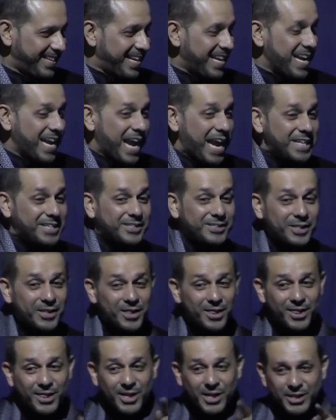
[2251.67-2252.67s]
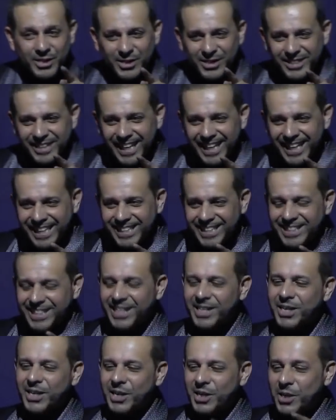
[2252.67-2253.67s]
It's the third stage
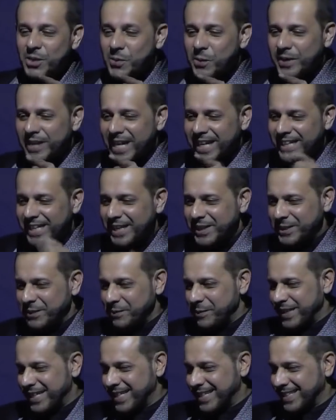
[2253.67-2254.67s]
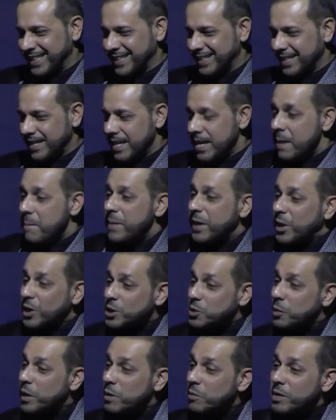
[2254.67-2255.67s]
you and I need to be in. Because
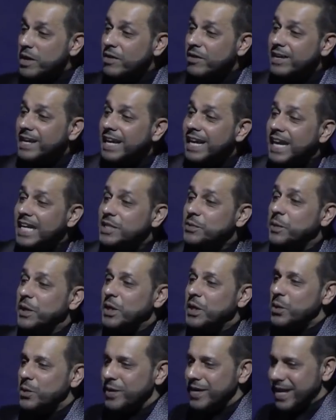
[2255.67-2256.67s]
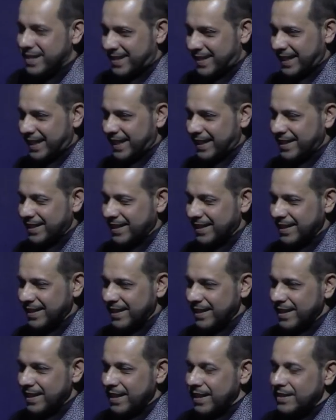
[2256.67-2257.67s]
when we realize we know nothing,
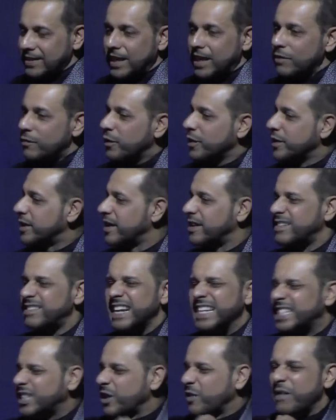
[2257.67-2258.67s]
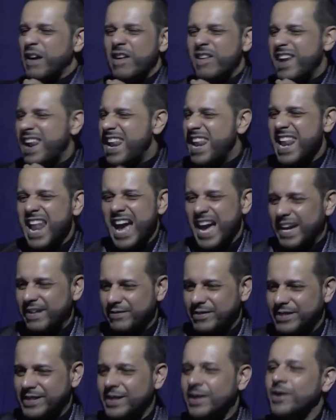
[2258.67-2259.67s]
then for the rest of our
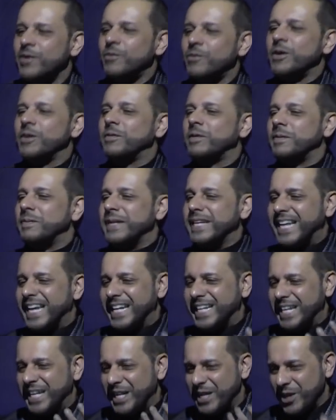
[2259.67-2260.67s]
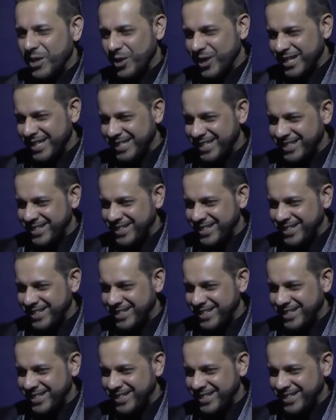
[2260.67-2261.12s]
lives, we will be gaining knowledge.